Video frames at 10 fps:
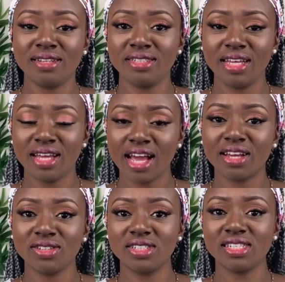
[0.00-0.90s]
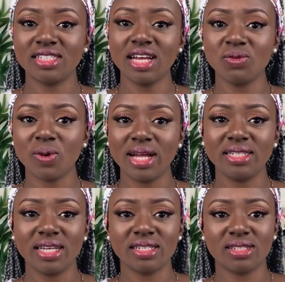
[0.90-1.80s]
I can understand why
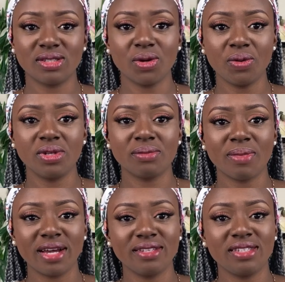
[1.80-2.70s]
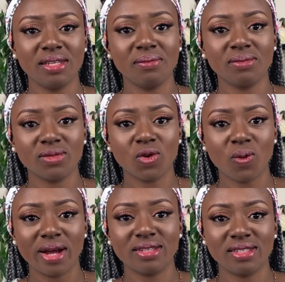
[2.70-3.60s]
their stories might seem
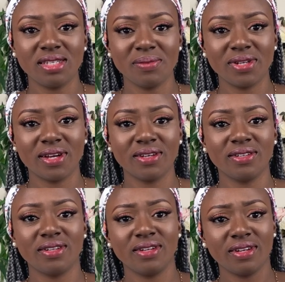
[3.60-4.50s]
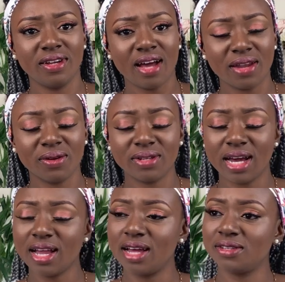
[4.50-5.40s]
quite similar and all
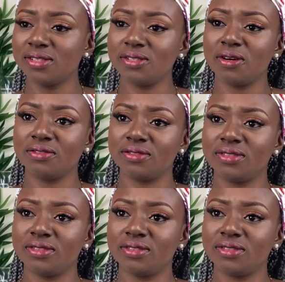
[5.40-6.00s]
that kind of stuff.